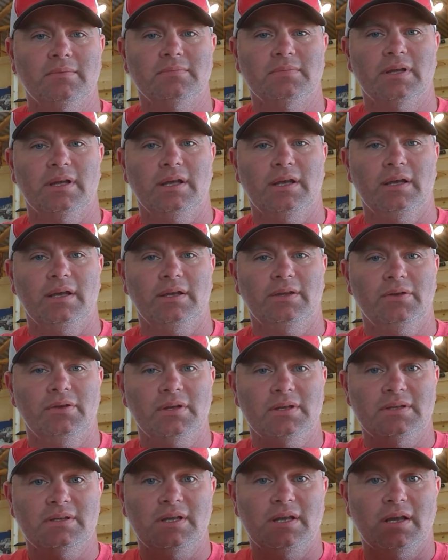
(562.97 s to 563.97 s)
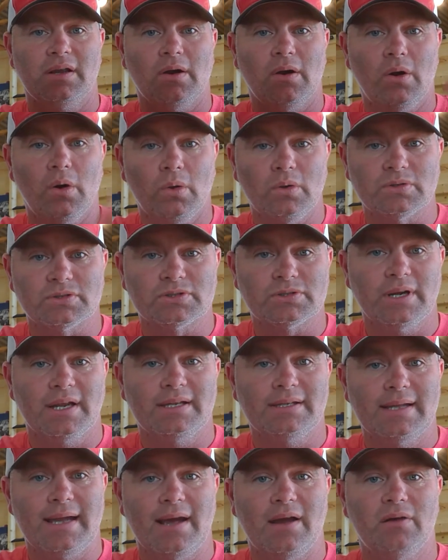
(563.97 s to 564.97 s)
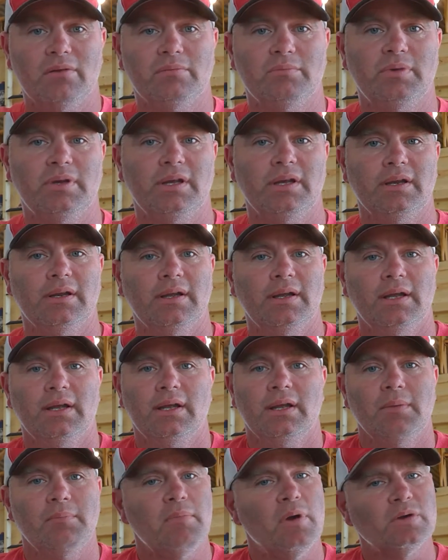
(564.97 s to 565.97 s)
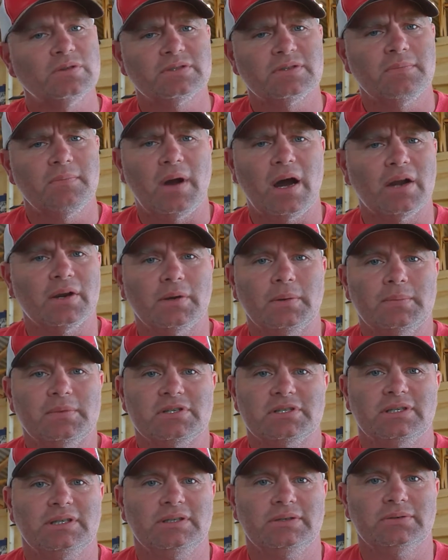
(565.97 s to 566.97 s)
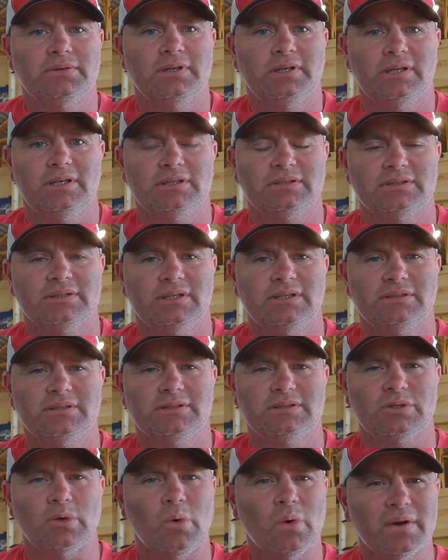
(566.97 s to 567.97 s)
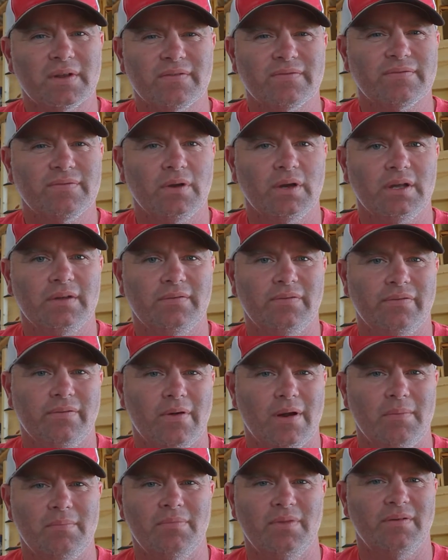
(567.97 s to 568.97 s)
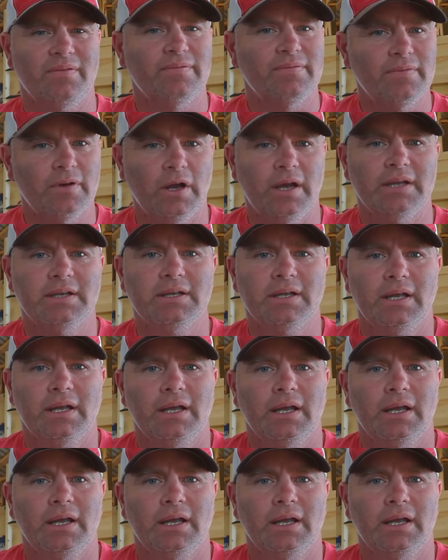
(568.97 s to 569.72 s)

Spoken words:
You can dig a hole straight down, but most of modern machinery is 20 foot from the foot,